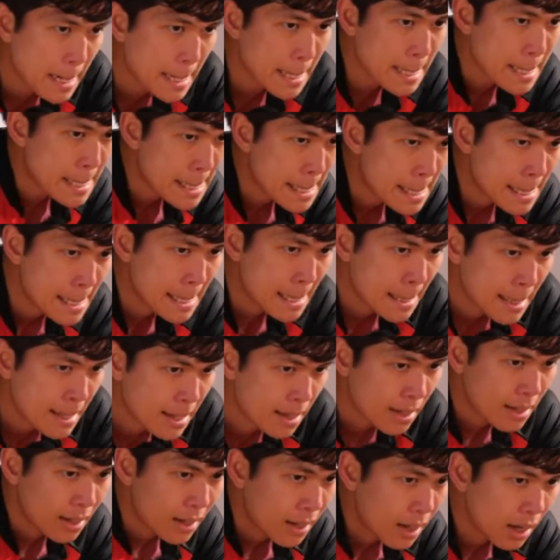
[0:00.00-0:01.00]
is being
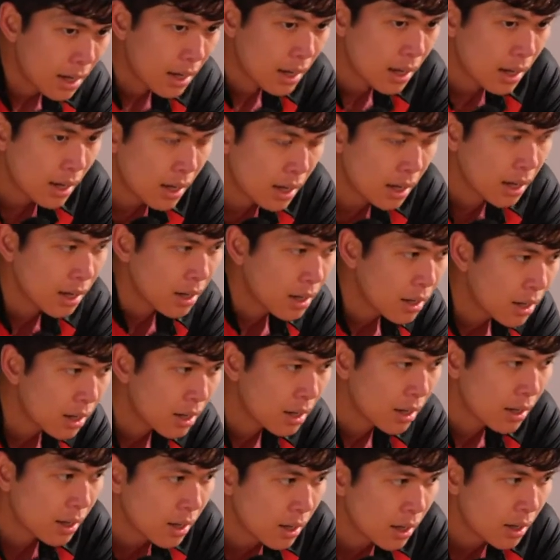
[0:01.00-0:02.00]
kick-started,
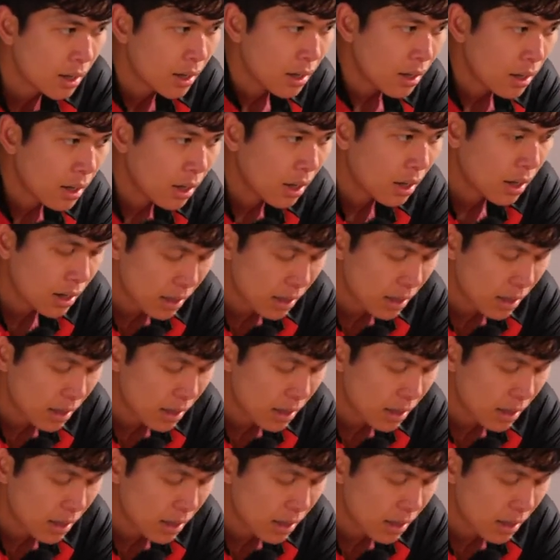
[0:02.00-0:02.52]
and you're